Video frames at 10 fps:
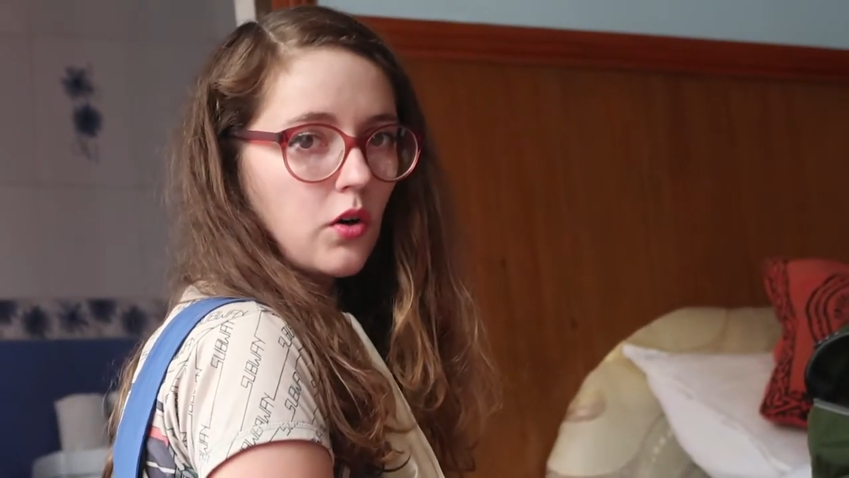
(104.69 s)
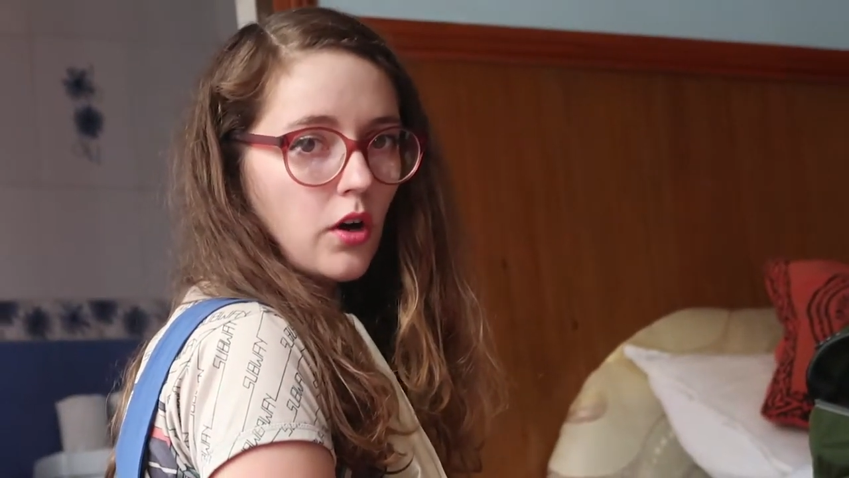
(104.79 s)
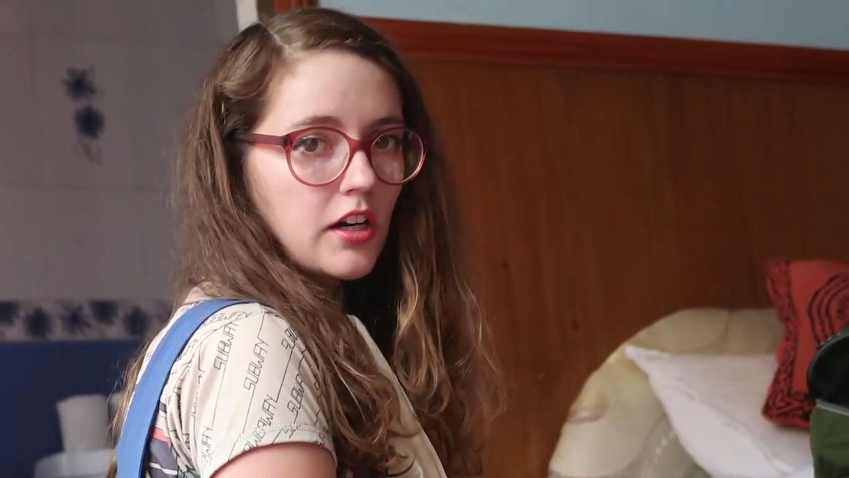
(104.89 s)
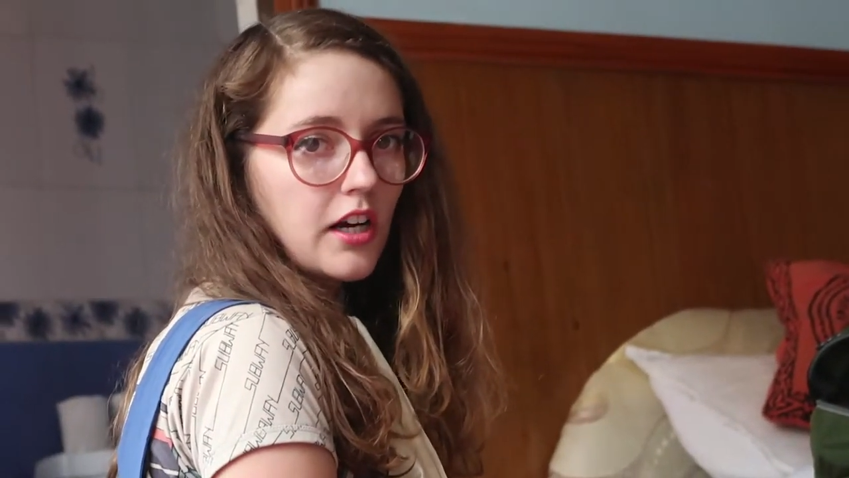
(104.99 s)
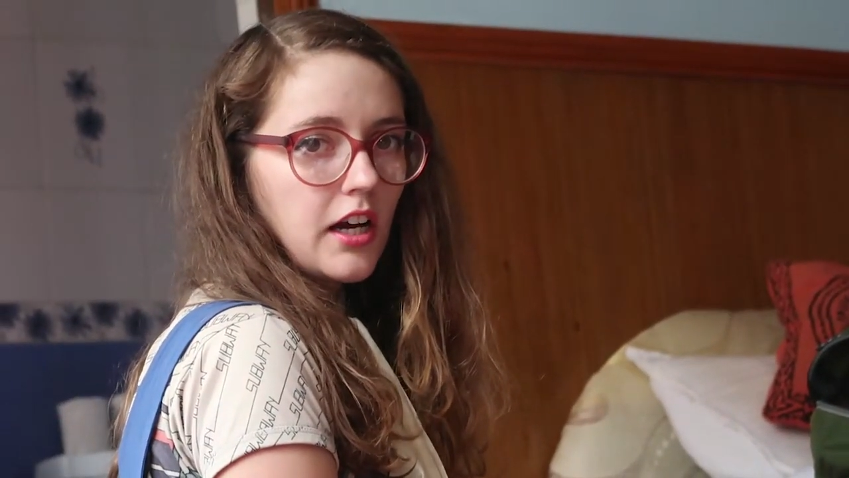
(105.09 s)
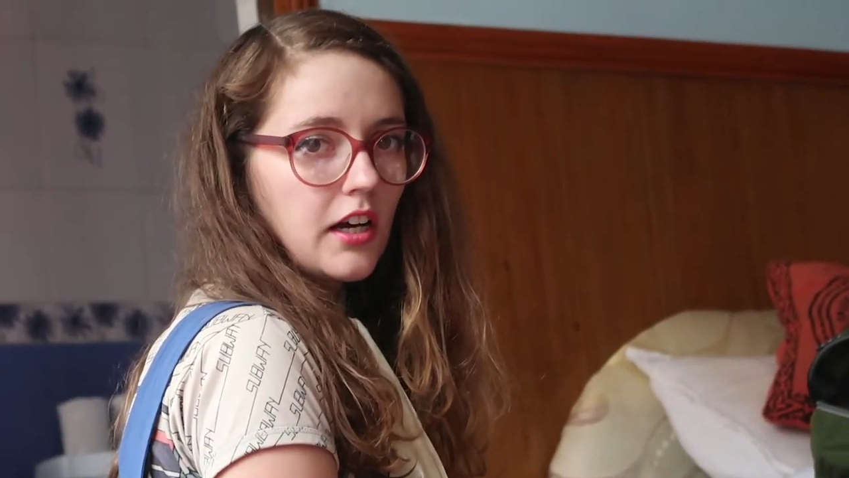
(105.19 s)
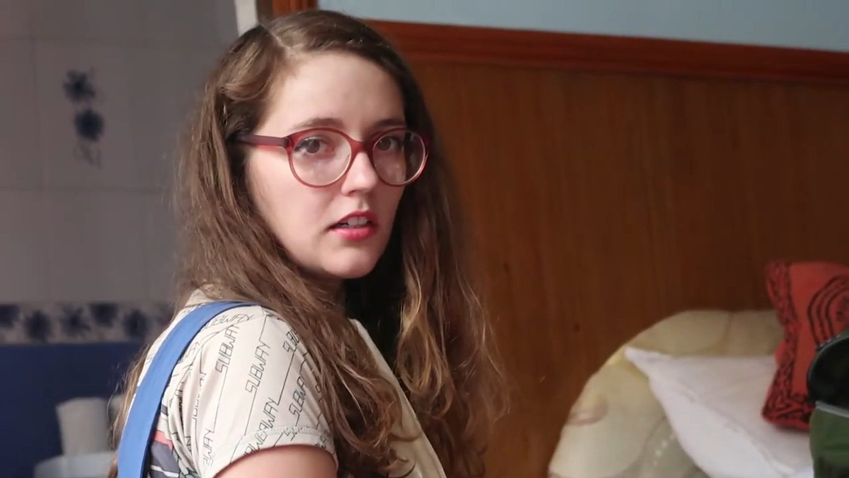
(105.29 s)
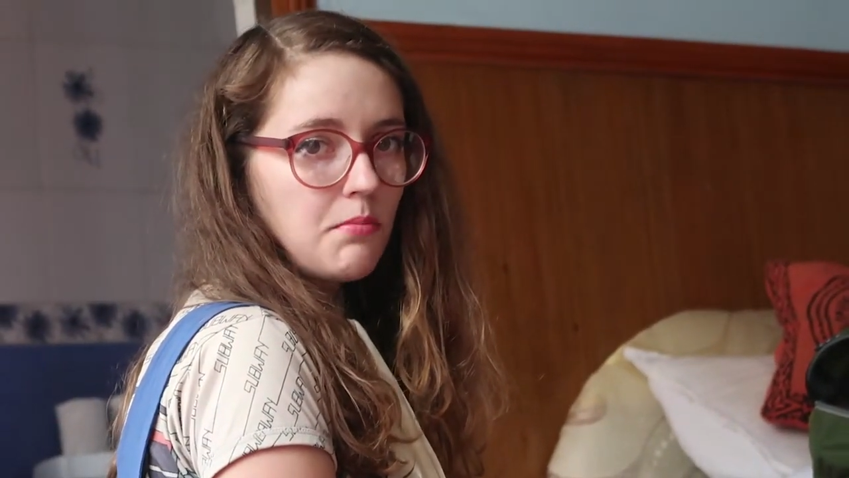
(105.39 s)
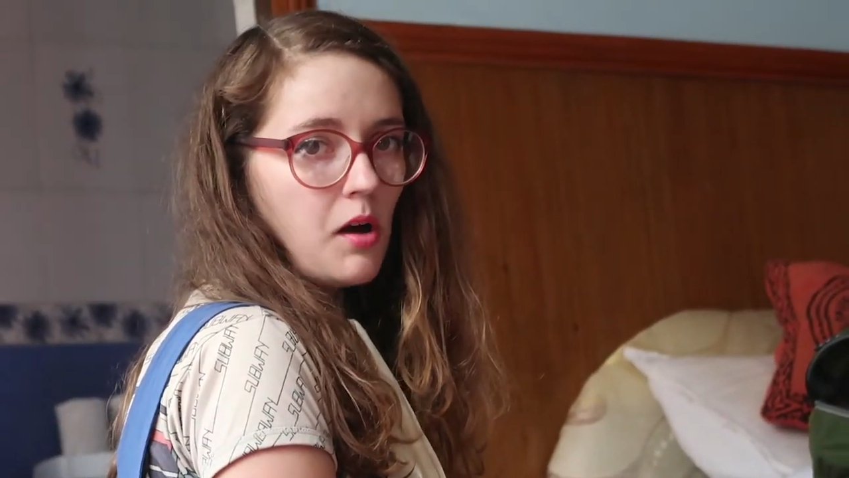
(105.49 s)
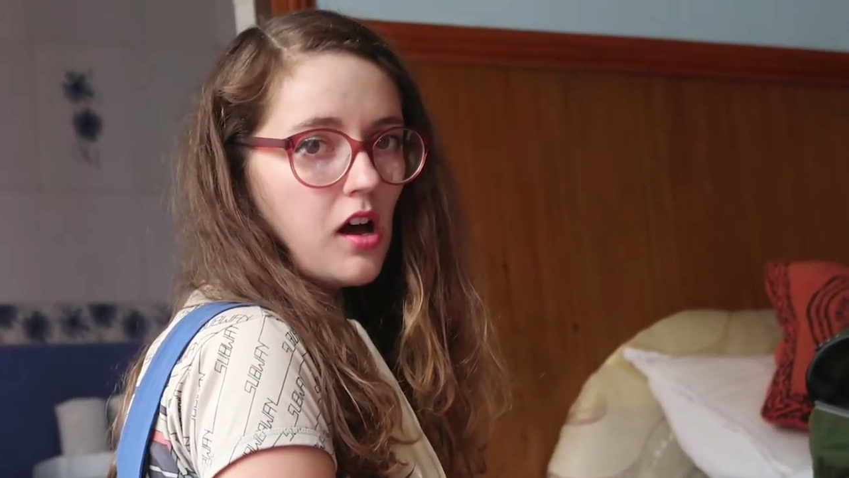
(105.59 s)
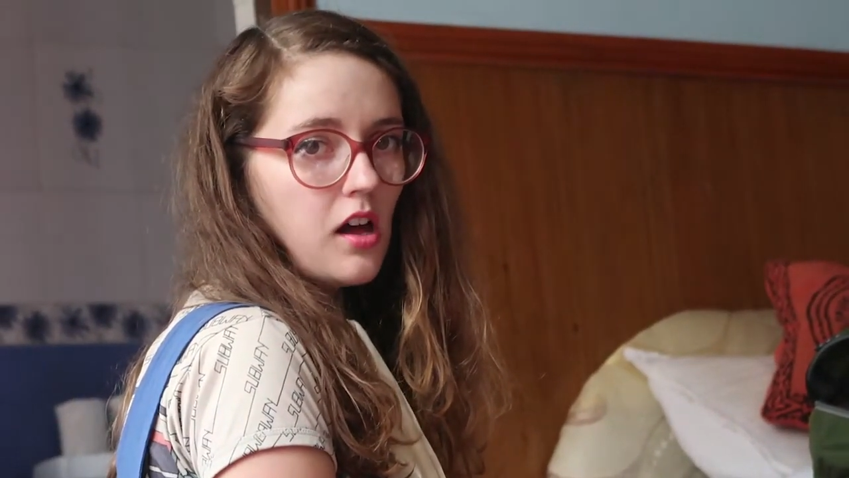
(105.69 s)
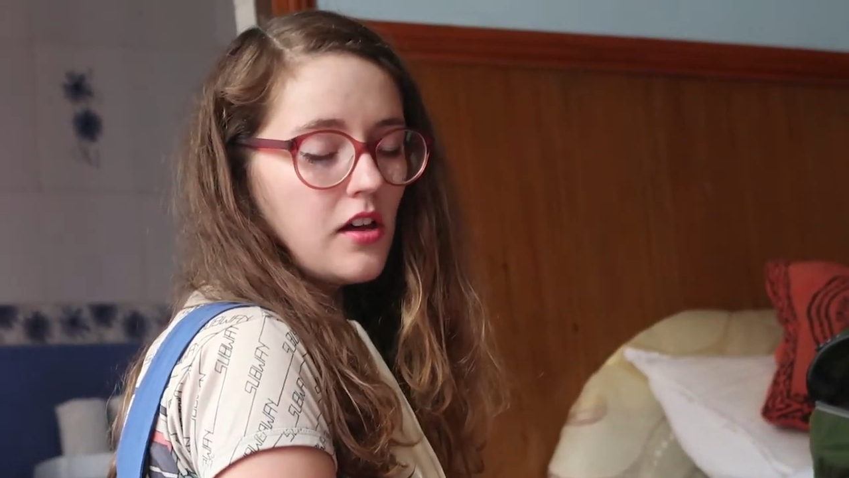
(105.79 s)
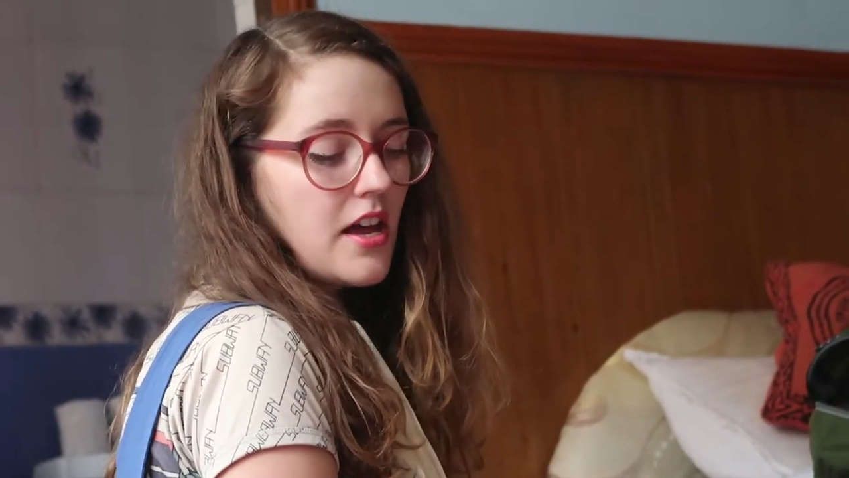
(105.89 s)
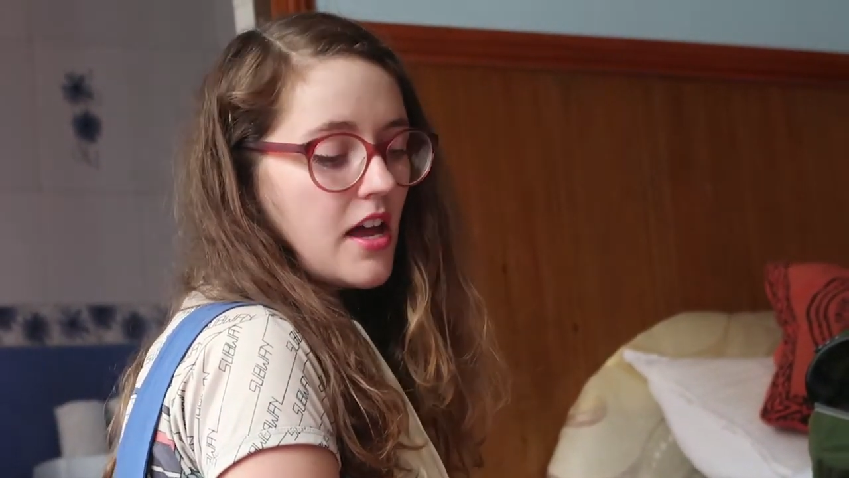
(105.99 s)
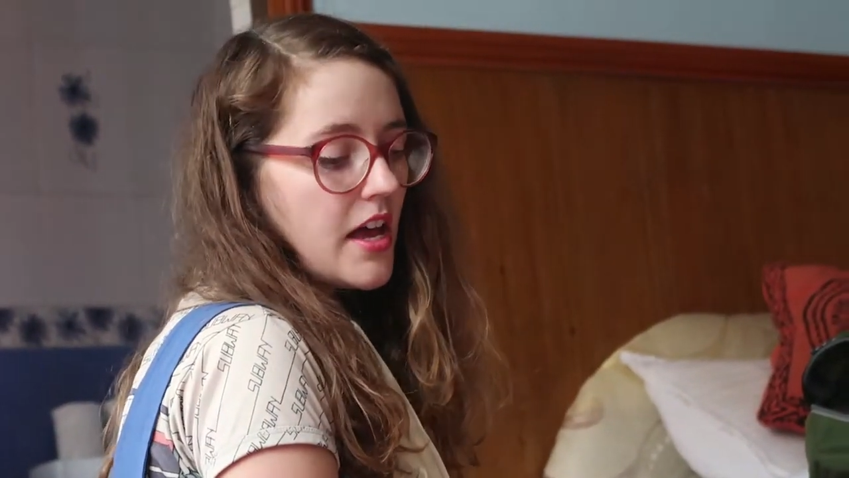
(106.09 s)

Gorkha, Nepal.